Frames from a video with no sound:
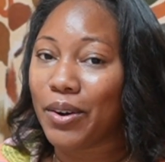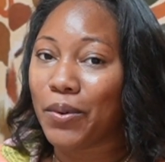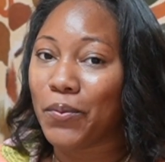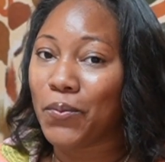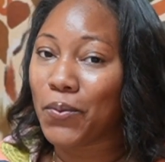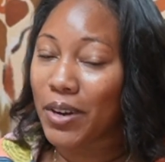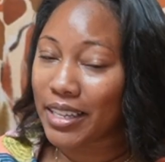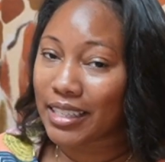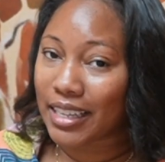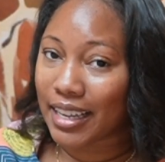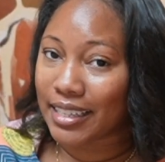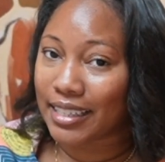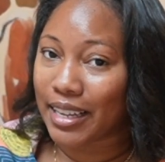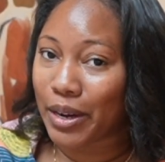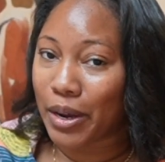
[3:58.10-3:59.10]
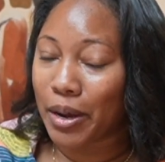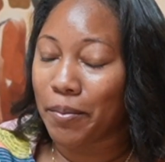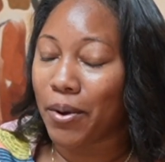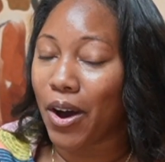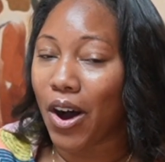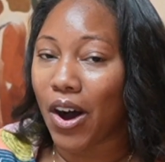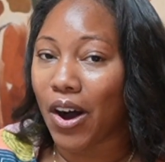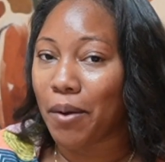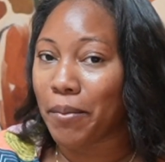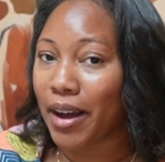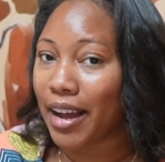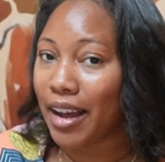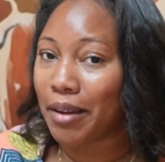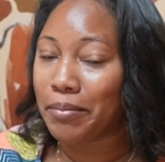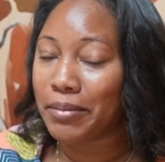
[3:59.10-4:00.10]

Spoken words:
once I set up my